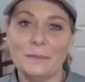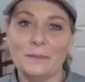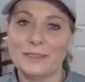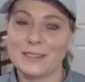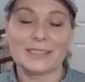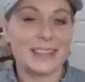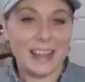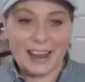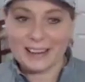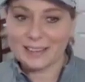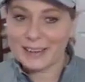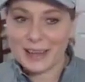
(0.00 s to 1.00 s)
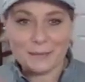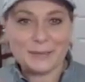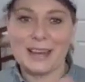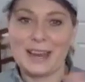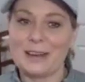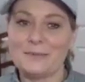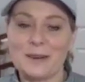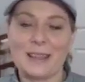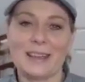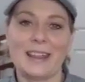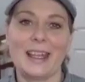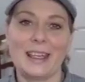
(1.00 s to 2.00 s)
just kind of kept staying with
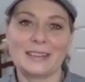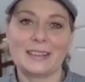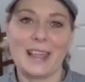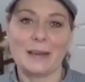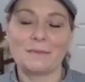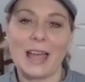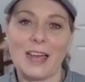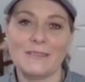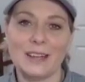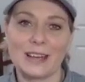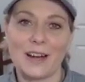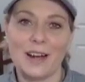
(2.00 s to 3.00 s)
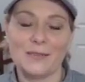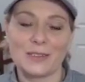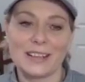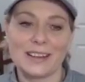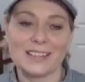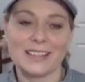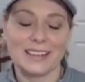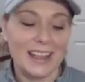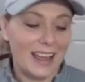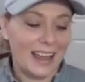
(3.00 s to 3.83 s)
it and kept having that conversation.